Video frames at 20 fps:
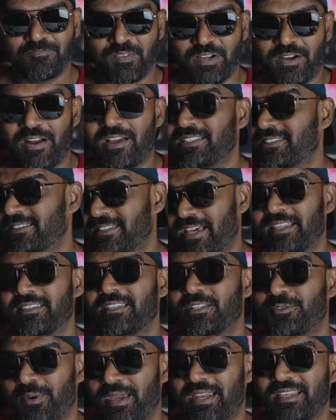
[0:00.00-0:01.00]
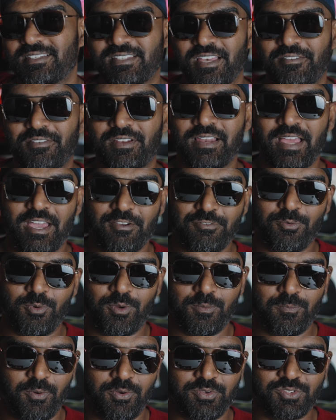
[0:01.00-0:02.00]
rather than the 27
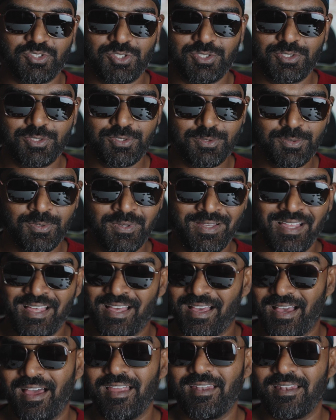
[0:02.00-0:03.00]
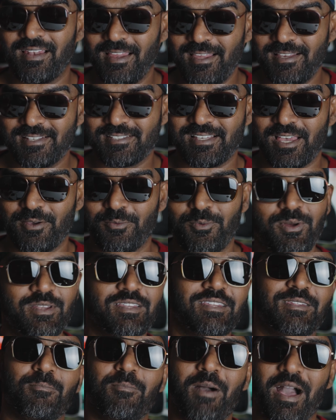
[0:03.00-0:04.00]
f1.2 unless I
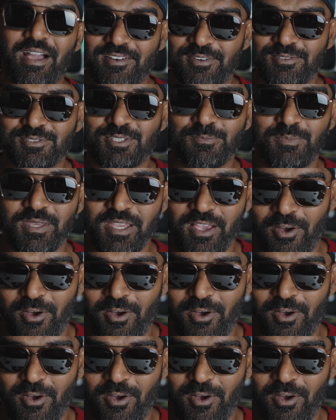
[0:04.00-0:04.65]
want the background to be